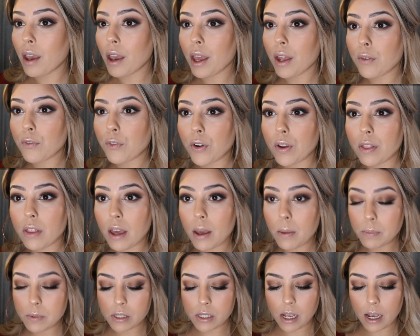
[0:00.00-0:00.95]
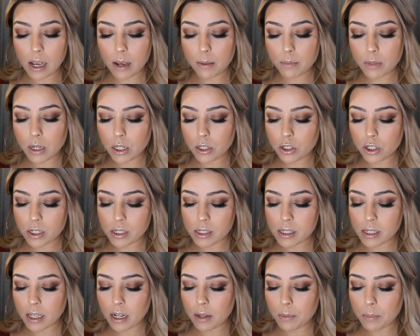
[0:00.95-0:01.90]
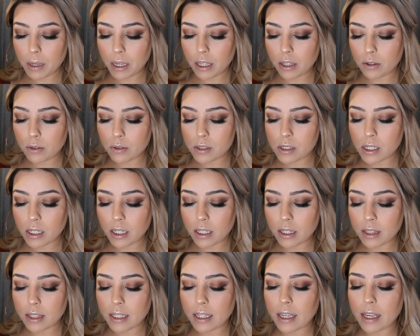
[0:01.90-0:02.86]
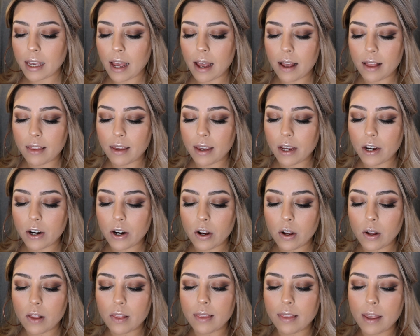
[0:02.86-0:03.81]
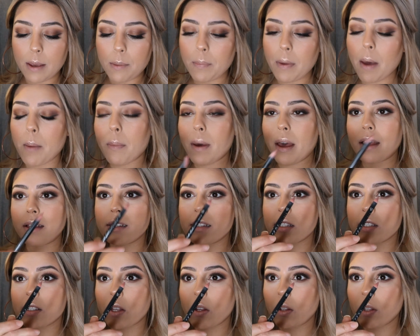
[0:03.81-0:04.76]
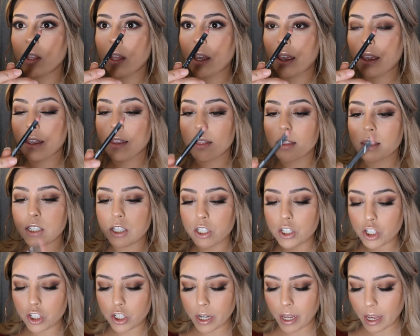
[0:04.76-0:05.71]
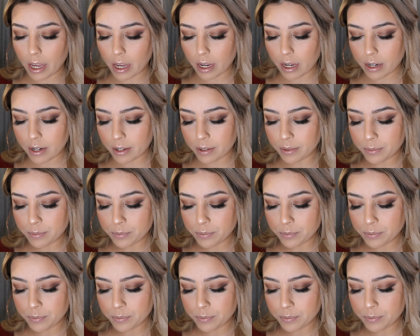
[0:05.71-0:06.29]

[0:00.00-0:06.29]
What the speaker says: And for lips, I'm just going to be using the LA Girl Lip Pencil in the shade